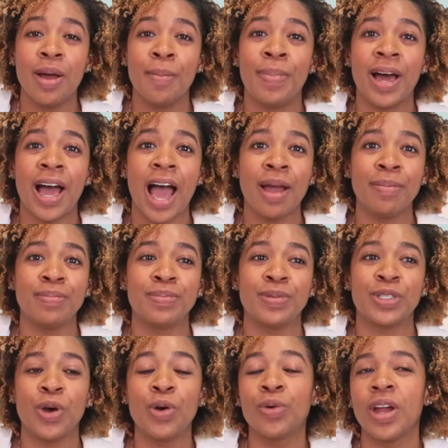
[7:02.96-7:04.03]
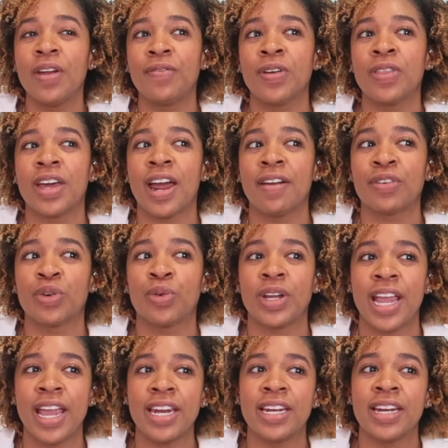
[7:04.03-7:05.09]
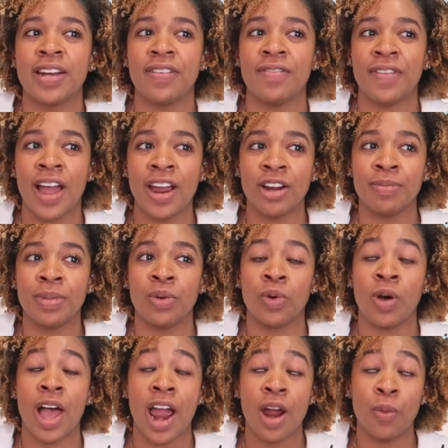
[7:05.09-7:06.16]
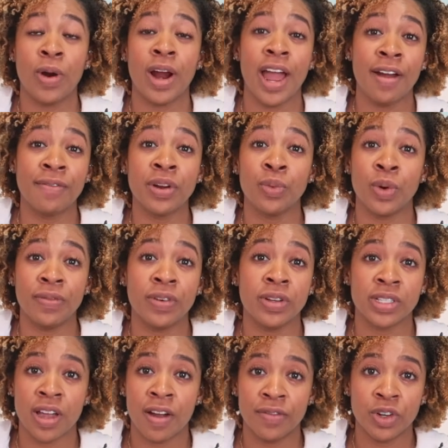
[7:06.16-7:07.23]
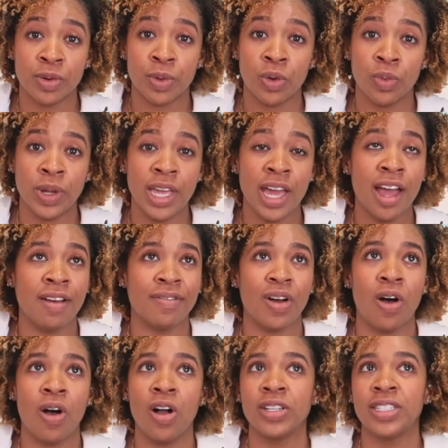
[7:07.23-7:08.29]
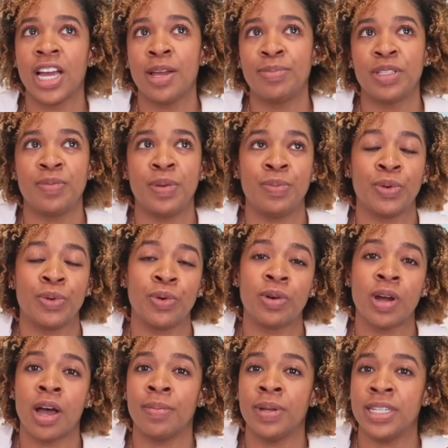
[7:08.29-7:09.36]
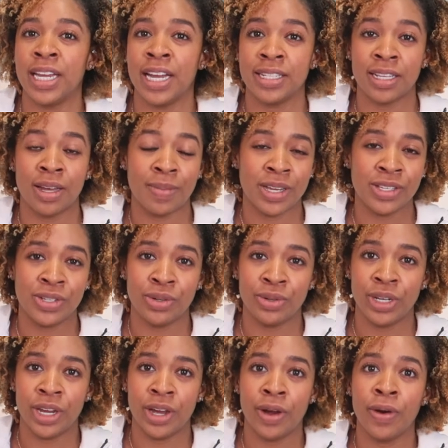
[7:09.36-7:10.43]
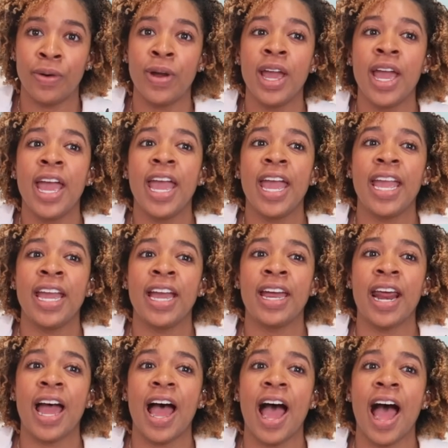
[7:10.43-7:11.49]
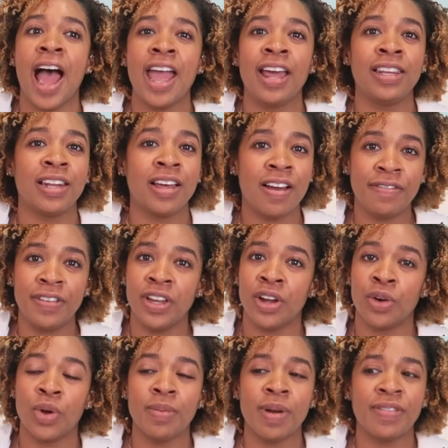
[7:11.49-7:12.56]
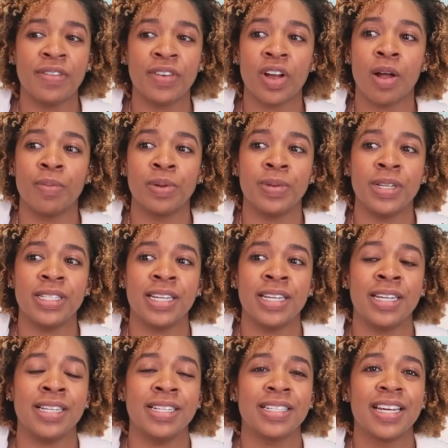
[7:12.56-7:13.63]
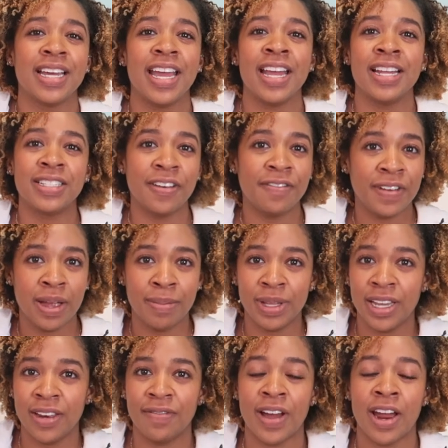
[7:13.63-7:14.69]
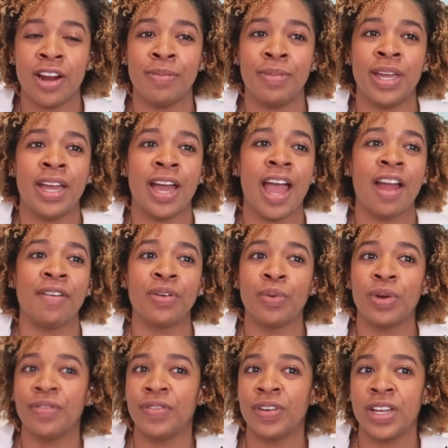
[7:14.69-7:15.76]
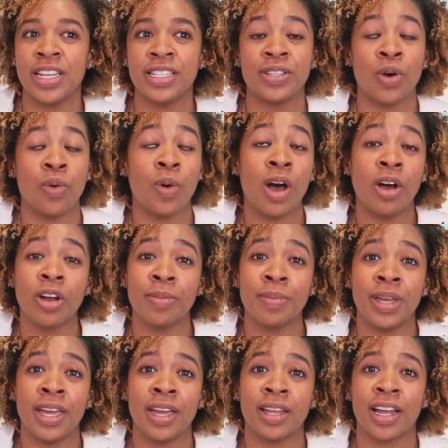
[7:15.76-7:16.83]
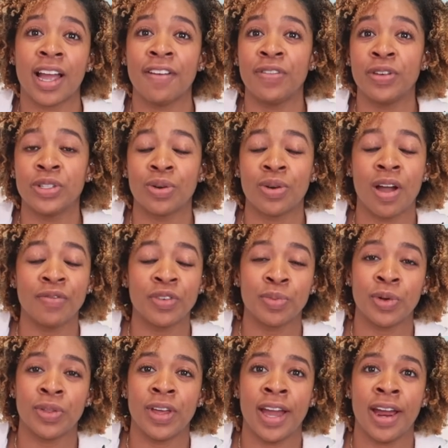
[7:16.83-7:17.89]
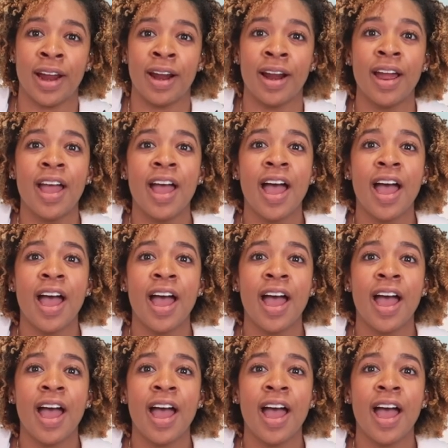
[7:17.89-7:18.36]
but I'm so grateful that I've created an environment where everyone feels comfortable. We have all types of people who come and dance at my studio, and I love hearing, one of my favorite compliments is, it's a family environment. Everyone is so welcoming, like I feel so comfortable there.